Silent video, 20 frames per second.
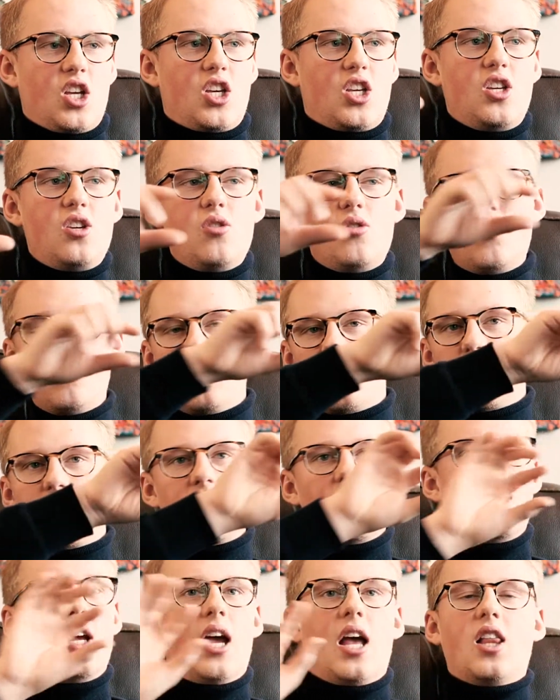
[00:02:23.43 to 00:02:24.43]
huge,
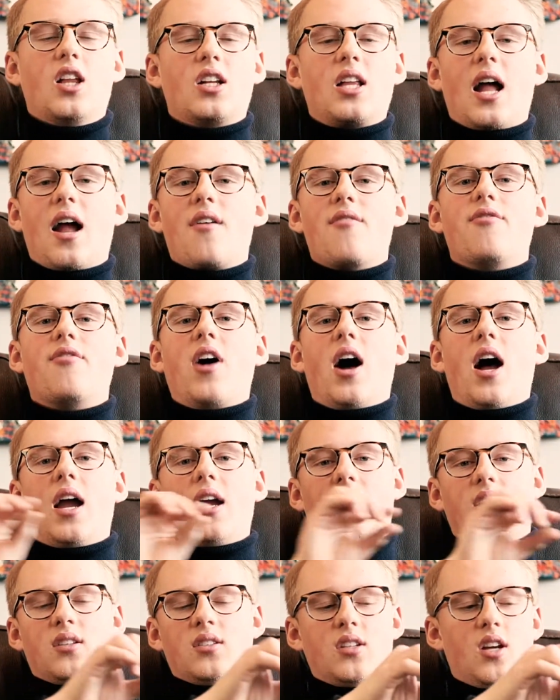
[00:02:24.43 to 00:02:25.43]
it looked like a
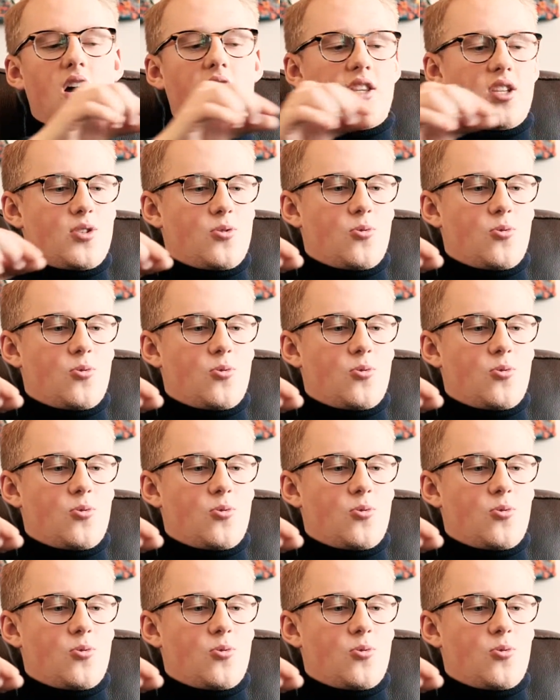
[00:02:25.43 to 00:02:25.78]
vine on this